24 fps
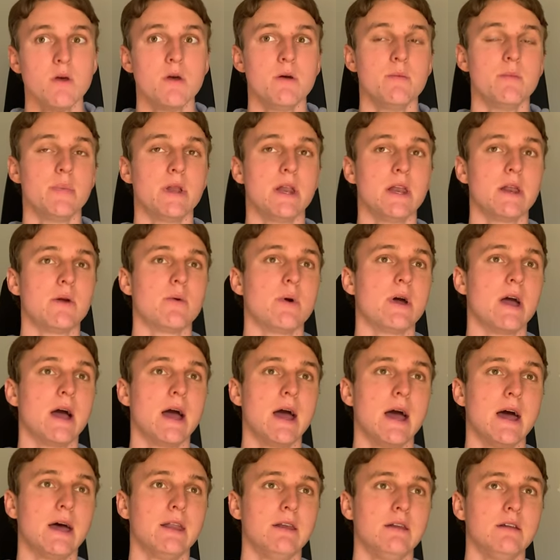But anyway,
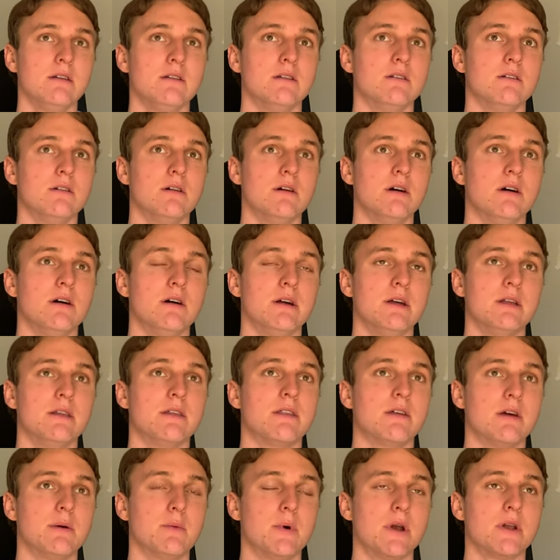
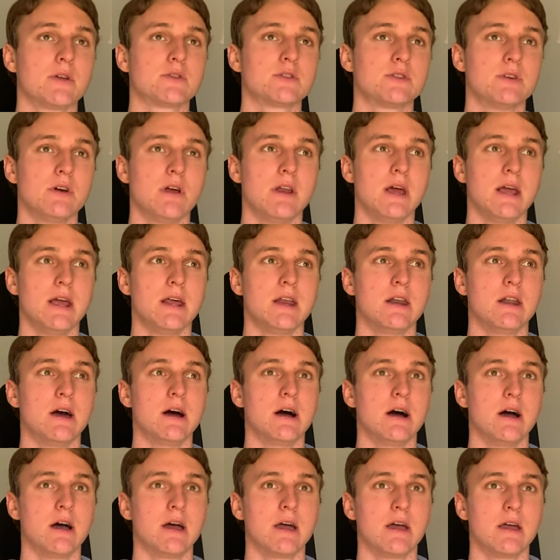when I was 13,
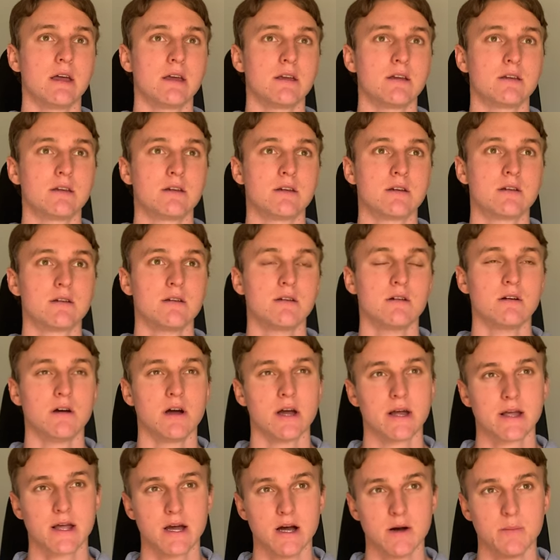I
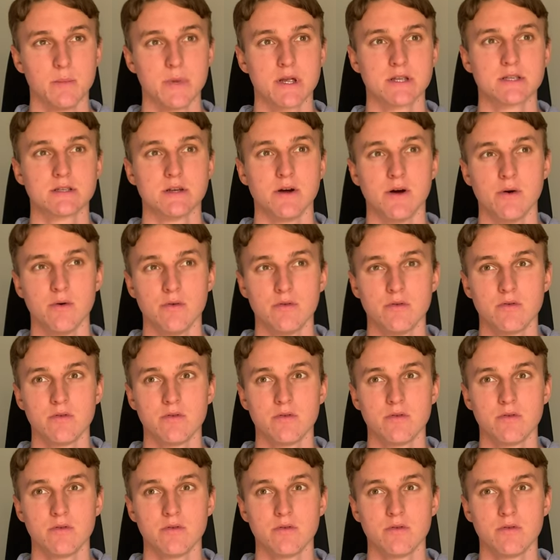cut myself,